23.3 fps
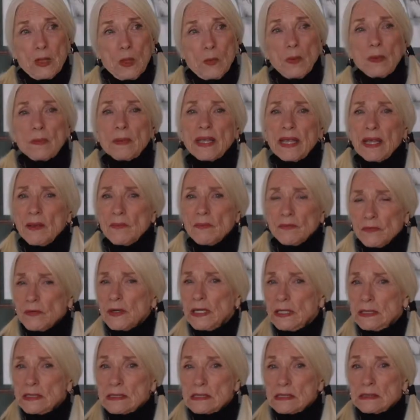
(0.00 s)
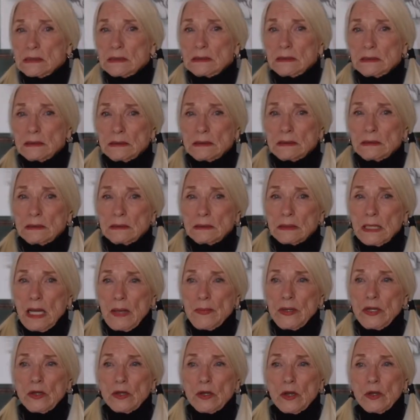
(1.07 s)
We became friends. I
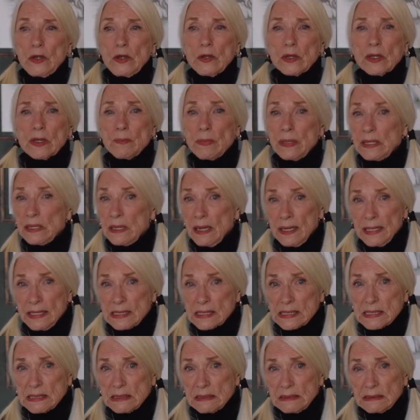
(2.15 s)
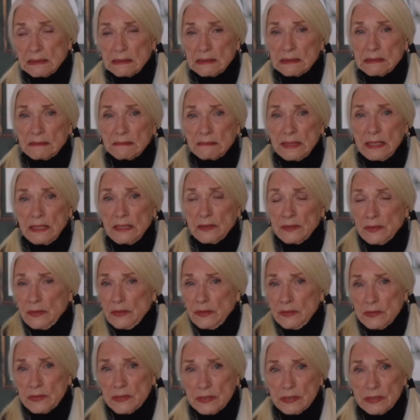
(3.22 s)
mean, you can be nice and
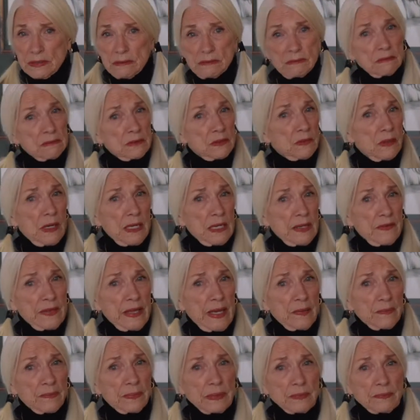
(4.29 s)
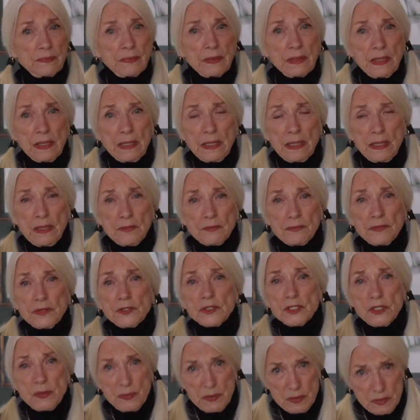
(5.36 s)
introduce and do all of that, but
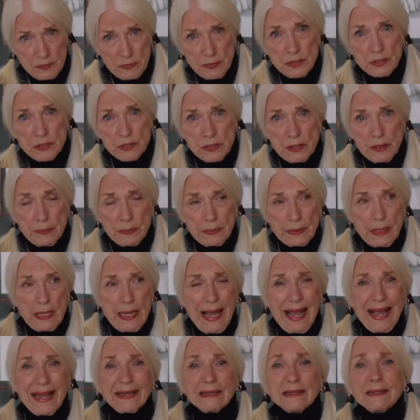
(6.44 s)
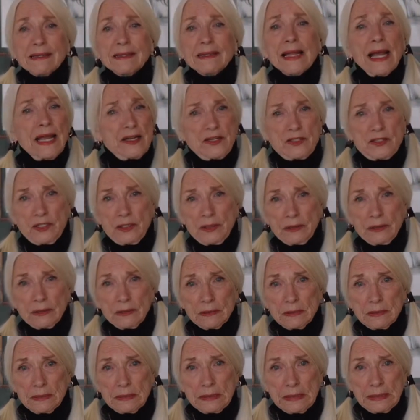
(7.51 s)
friendship is friendship. I liked her.
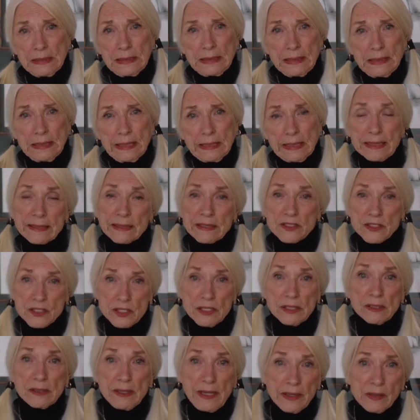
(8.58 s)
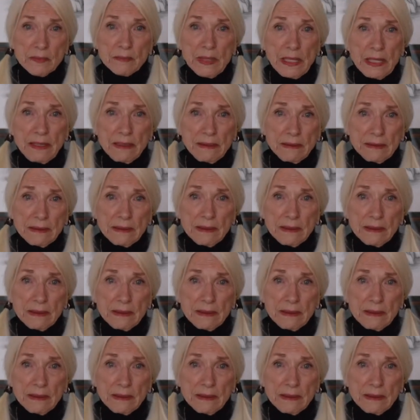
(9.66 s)
And I think she liked me.